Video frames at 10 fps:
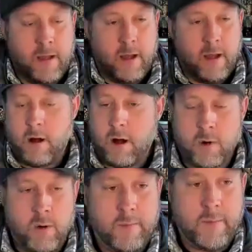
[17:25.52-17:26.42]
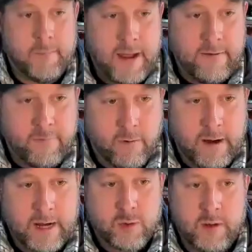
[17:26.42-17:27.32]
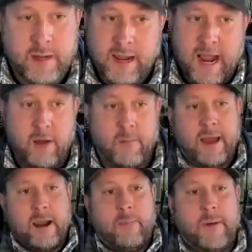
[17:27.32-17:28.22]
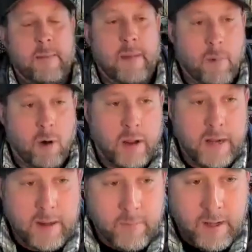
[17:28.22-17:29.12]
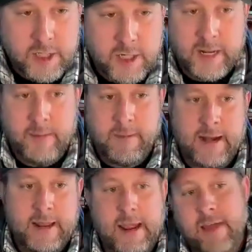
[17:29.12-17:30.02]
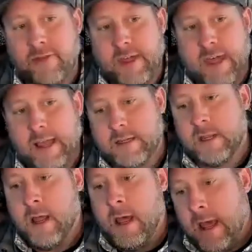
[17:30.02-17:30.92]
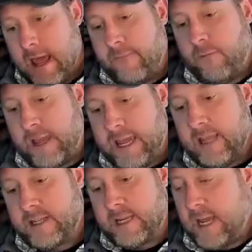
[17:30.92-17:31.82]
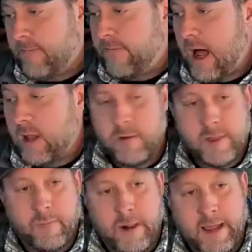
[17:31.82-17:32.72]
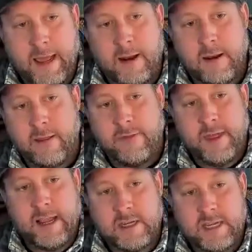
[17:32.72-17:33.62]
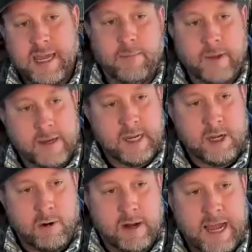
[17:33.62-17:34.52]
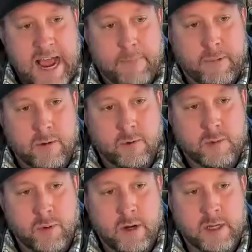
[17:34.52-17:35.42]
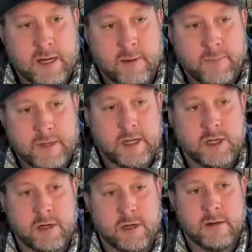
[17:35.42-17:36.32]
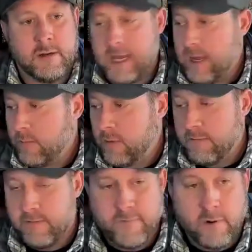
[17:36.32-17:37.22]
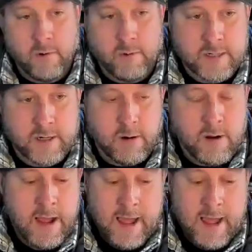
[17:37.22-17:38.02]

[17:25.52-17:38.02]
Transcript: our equipment paid for next week? How am I going to pay my marketing budget? I mean, and things, if we just keep following the plan, things keep continuing to happen, which put us in a position to keep moving forward. So